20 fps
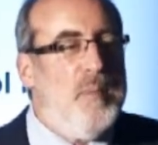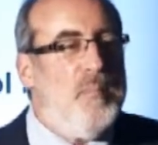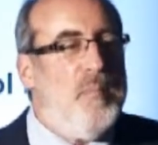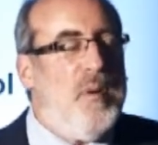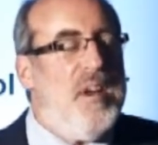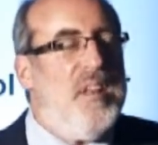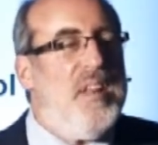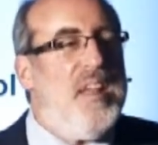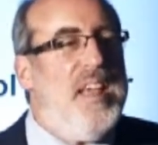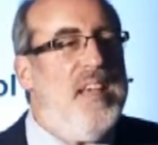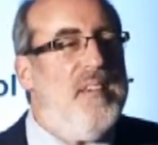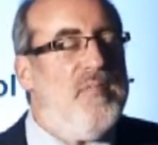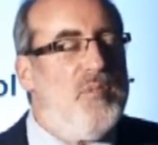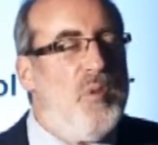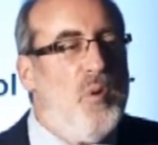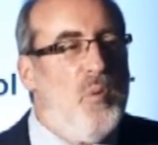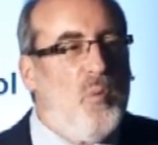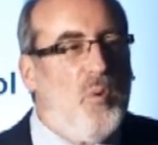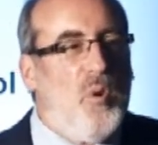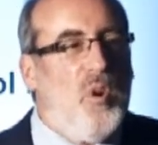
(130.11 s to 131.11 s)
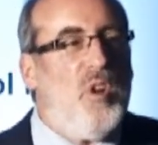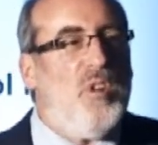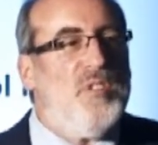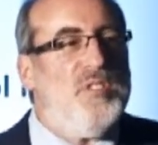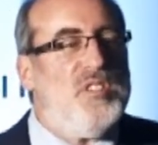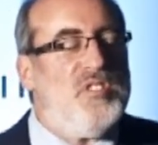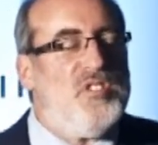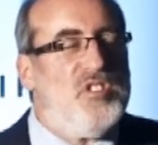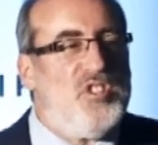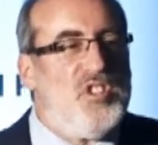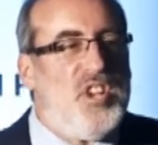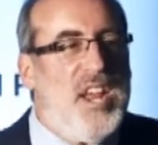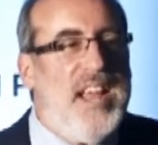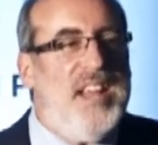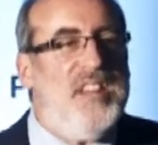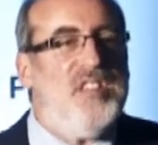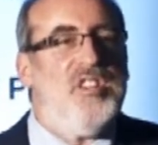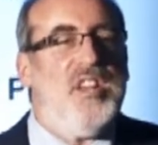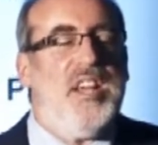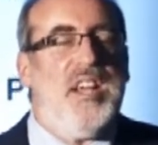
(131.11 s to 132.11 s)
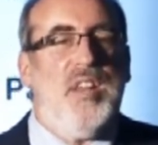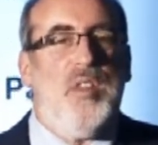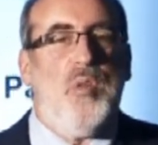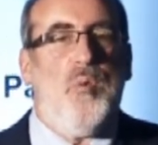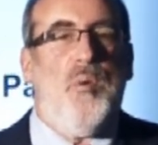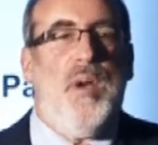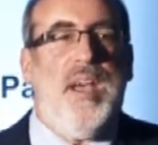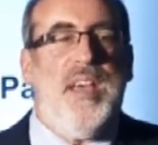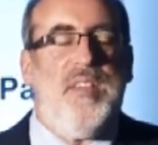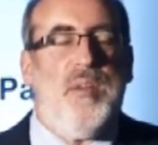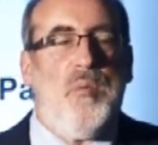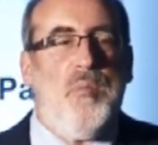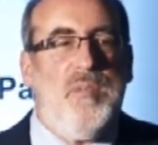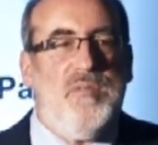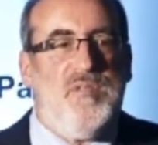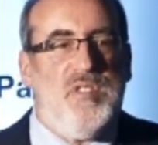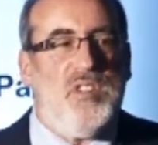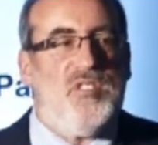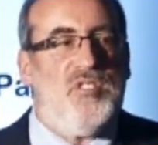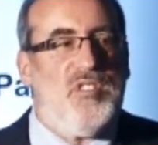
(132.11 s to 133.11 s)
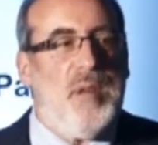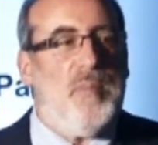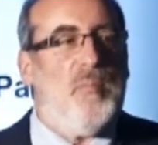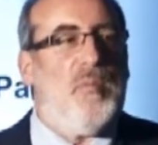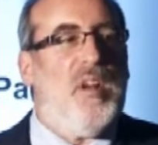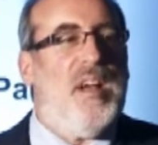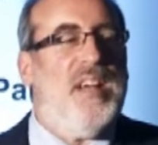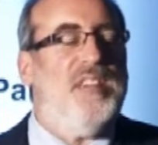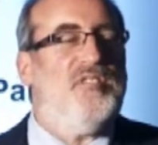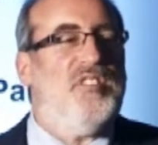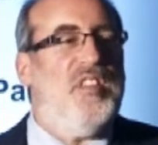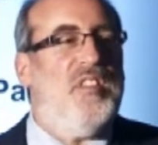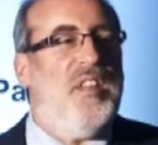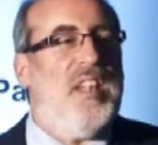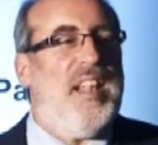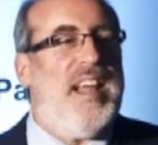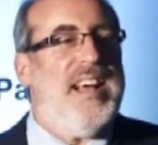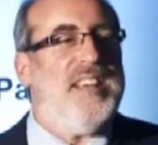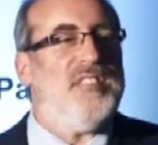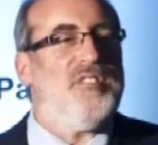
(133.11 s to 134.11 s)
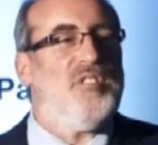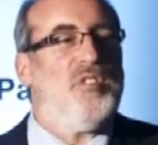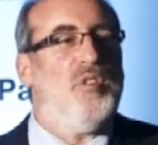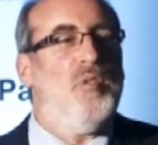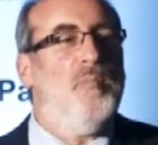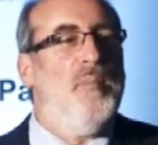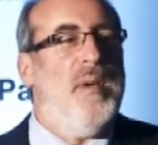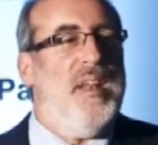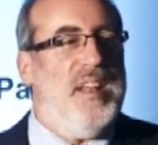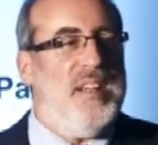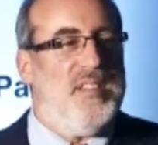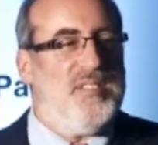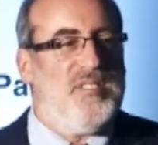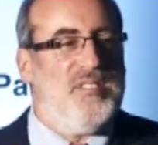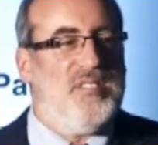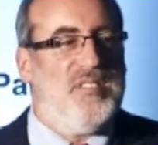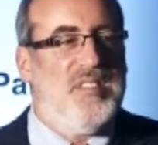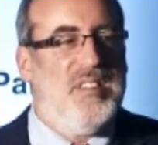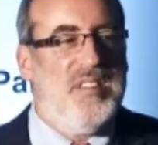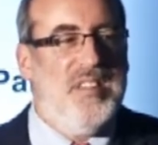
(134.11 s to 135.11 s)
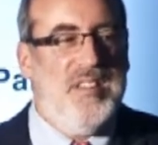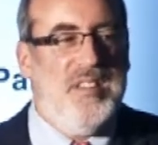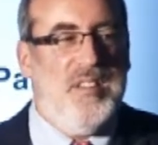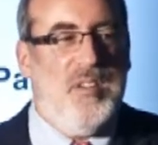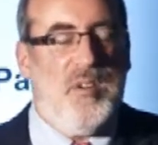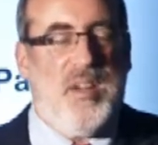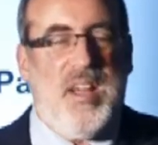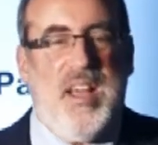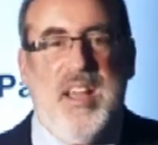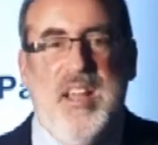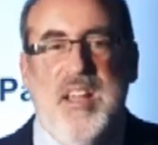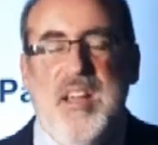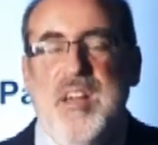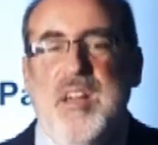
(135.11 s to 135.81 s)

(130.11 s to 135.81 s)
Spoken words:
But if the world is changing in the way that we've just summarized in the last 2 minutes, okay,